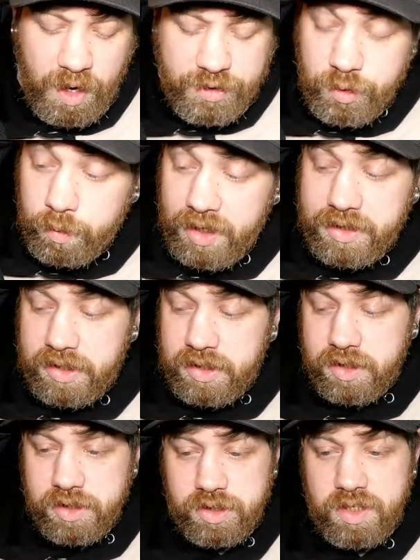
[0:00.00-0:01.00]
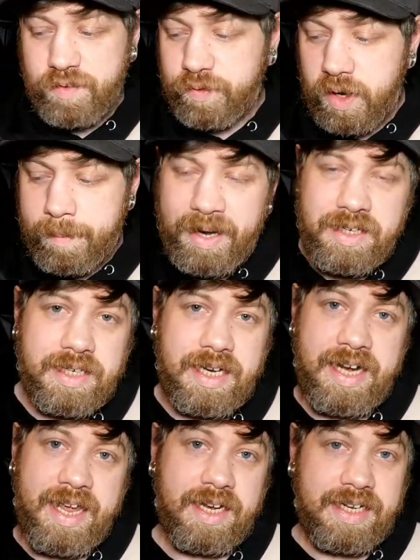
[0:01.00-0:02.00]
I do like the English stuff, and I mainly
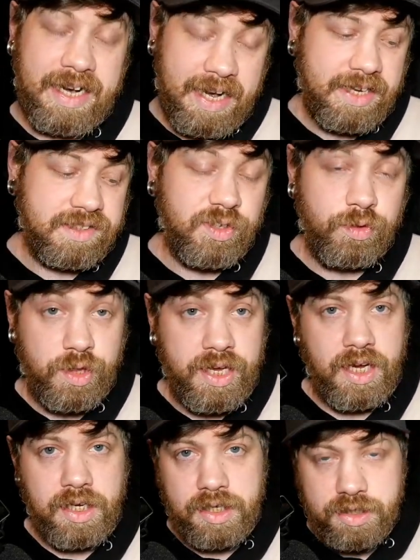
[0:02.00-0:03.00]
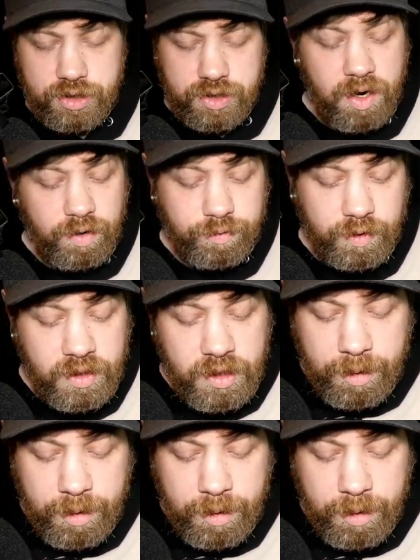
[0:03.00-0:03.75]
collect the English stuff,